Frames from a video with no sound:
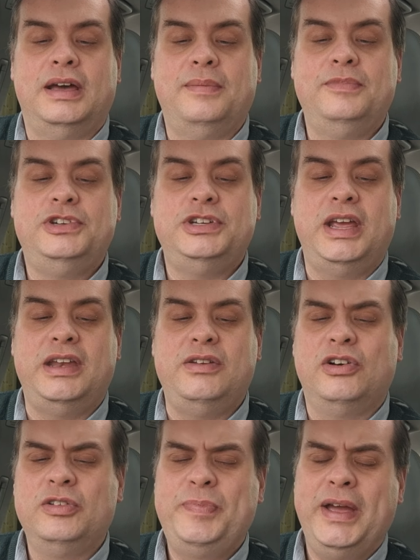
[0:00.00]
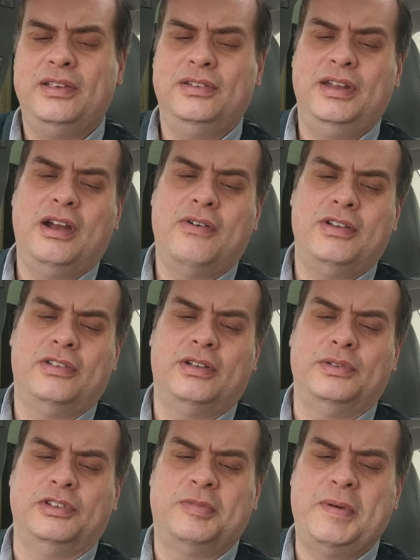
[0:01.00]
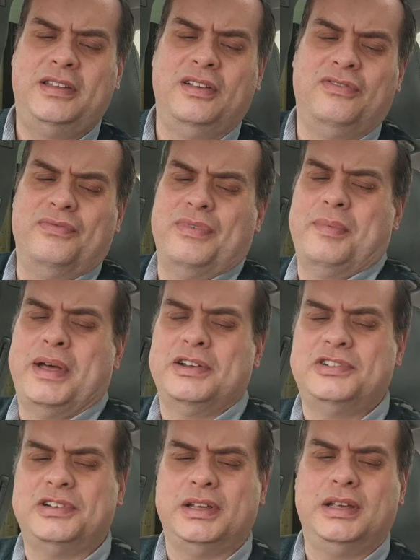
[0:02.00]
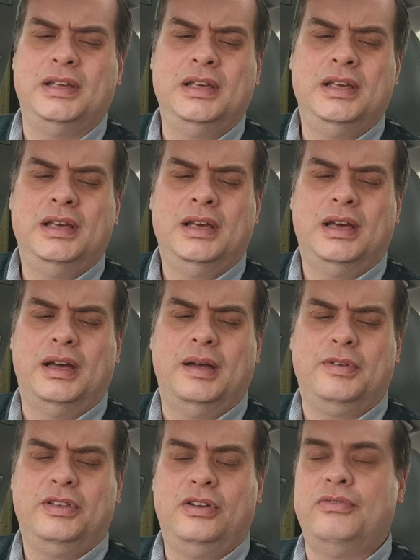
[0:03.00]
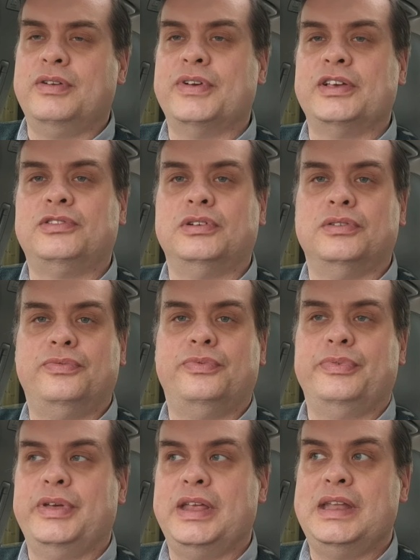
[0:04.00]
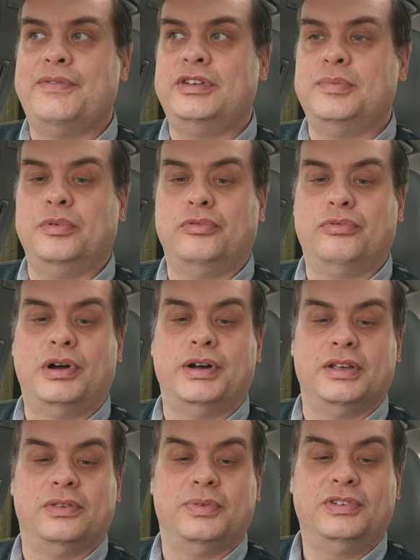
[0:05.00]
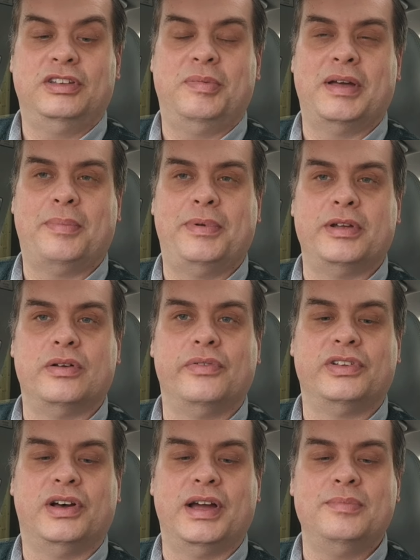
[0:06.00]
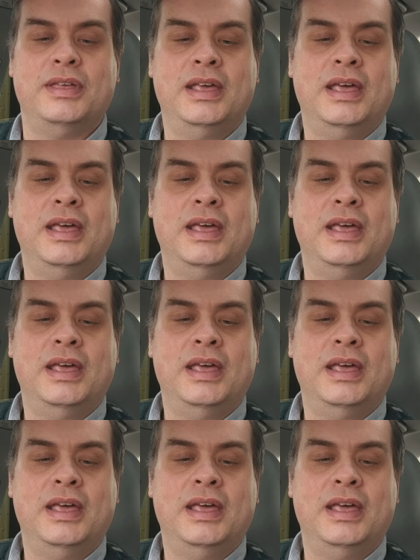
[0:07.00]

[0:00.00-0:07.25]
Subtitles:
MG, not as big as an increase as I was expecting from them, actually, considering their sort of inevitable rise, which seems to be happening all the time.